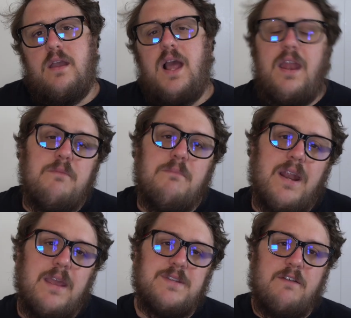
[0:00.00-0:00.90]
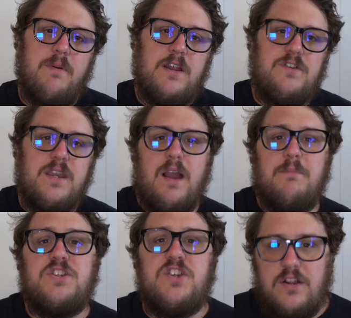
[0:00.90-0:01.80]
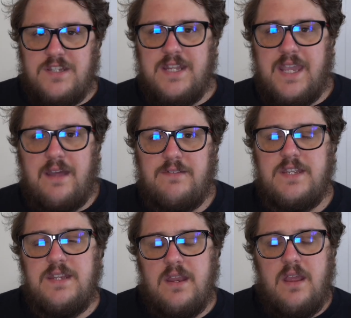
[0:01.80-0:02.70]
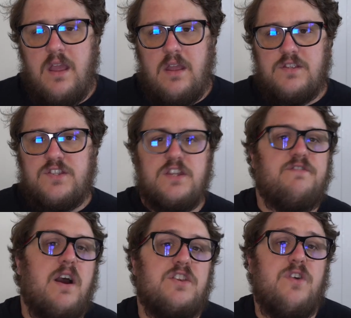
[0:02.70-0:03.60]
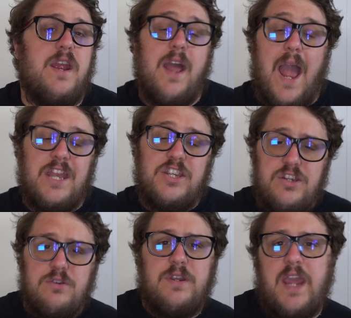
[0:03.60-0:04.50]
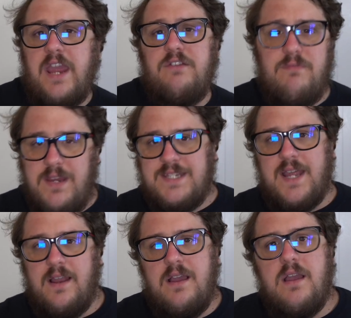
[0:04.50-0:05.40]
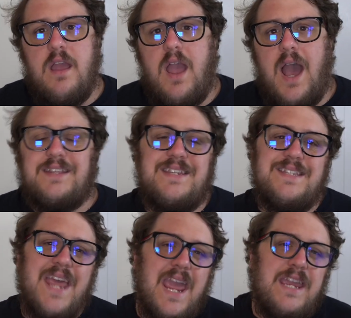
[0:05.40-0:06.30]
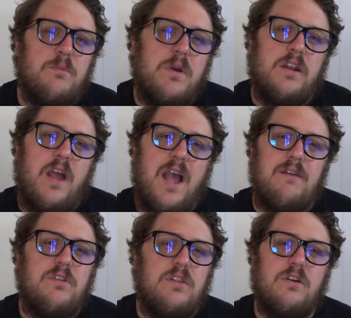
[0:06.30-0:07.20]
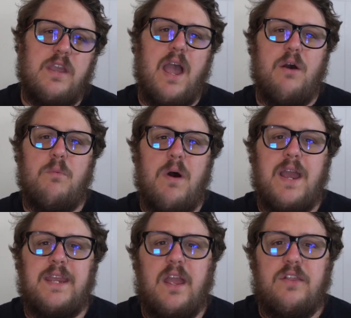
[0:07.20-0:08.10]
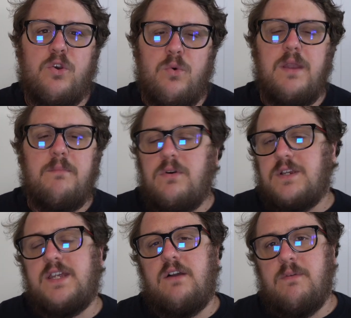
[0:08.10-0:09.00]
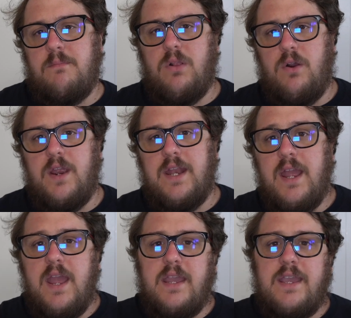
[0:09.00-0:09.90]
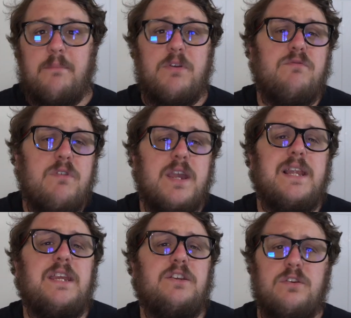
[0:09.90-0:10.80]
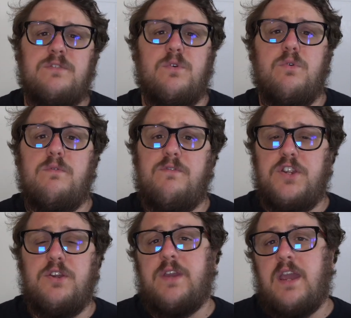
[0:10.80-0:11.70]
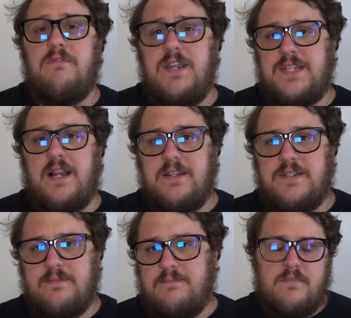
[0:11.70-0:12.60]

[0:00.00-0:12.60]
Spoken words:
Hello, my name is Aaron Patrick. I'm a chartered accountant, certified trainer and UK reseller, and today we're going to have a look at why QuickBooks Self-Employed can be really useful for UK resellers.